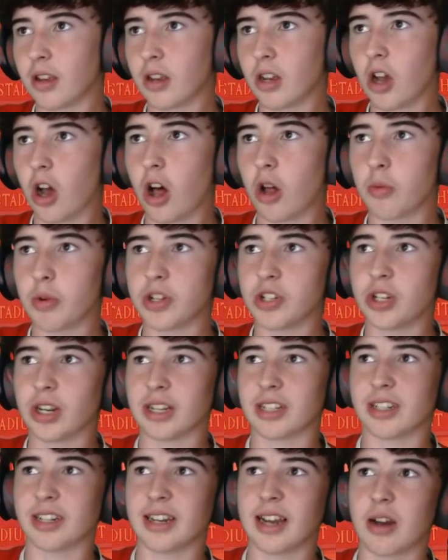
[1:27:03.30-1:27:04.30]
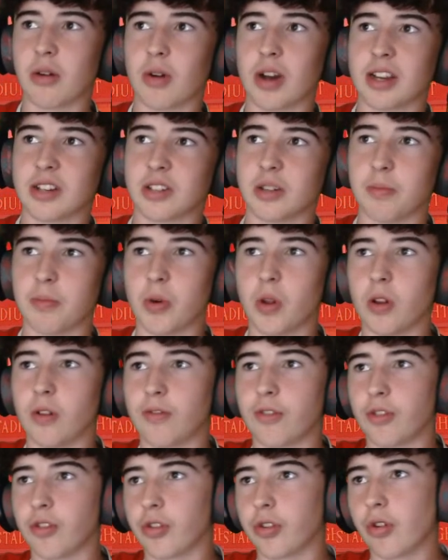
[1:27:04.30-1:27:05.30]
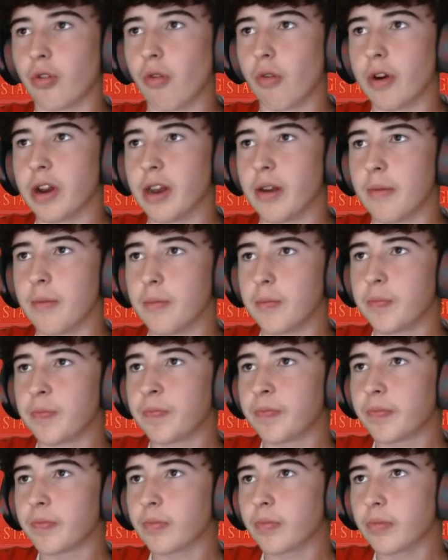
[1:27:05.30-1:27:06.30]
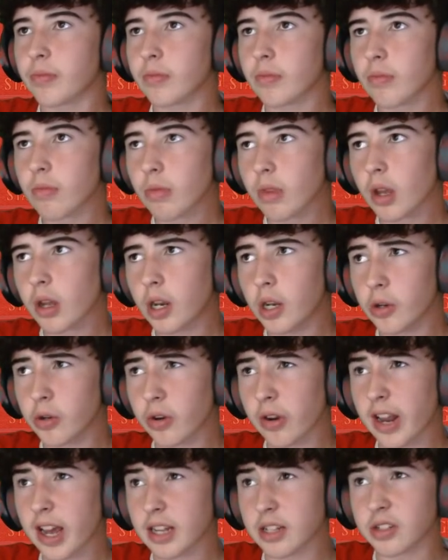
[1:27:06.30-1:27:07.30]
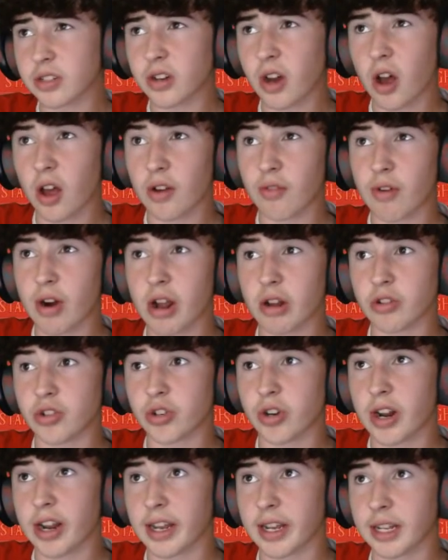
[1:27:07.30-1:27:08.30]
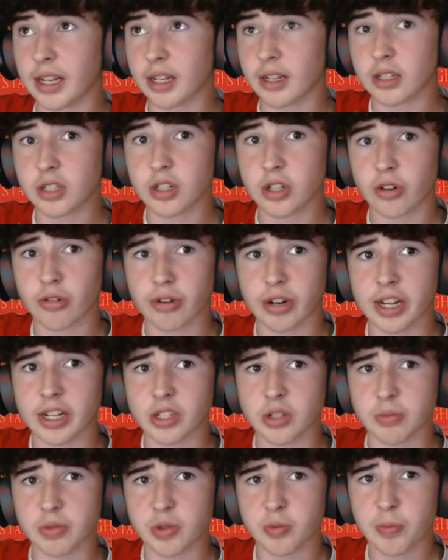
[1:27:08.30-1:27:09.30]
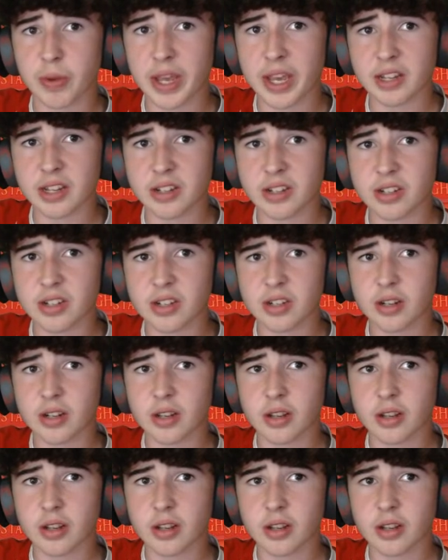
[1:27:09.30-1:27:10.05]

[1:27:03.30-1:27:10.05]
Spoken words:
Carl Winchester now has the ball for a throw-in. Luke 09's darting around trying to create some space.